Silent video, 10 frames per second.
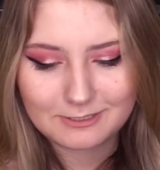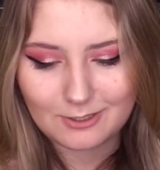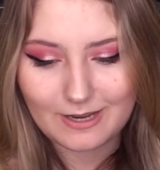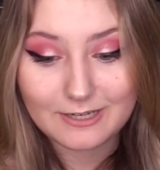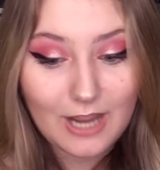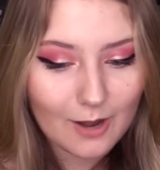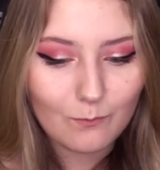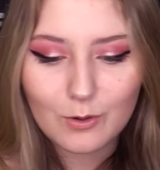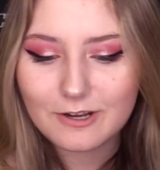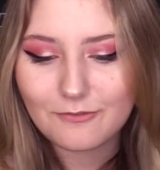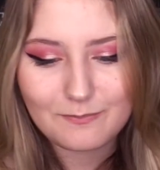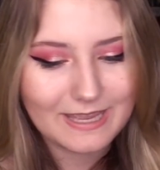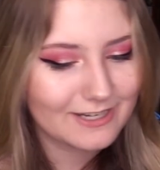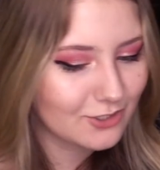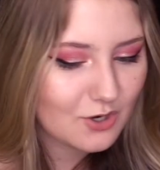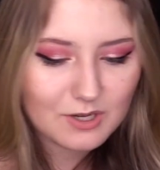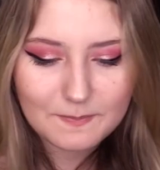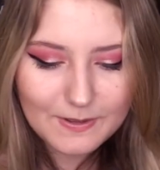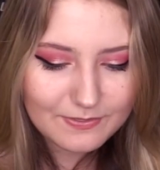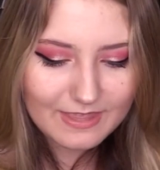so I would have made a joke
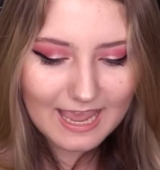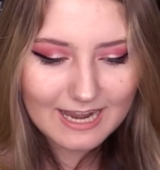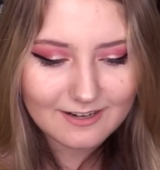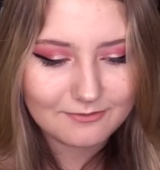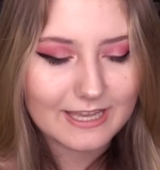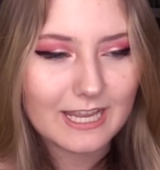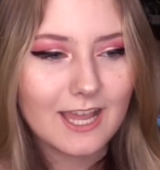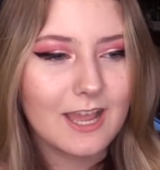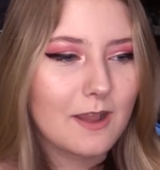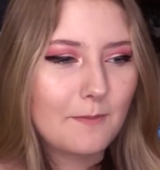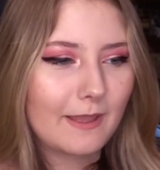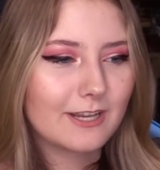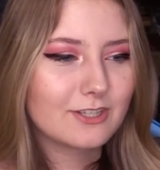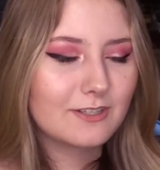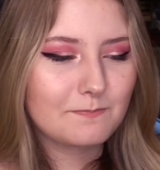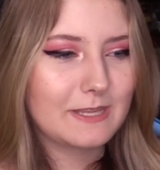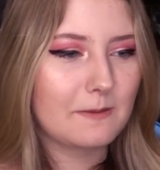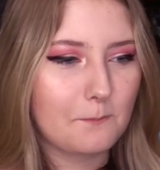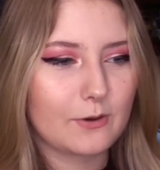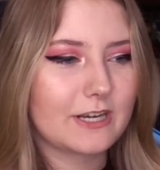about that of like, Imagine
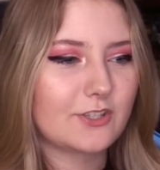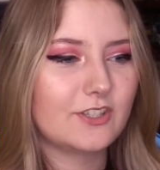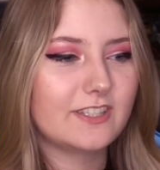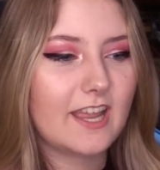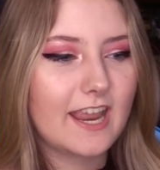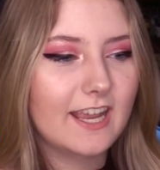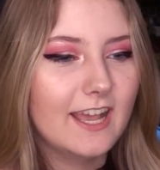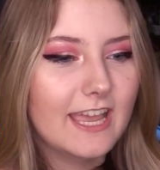being British and saying,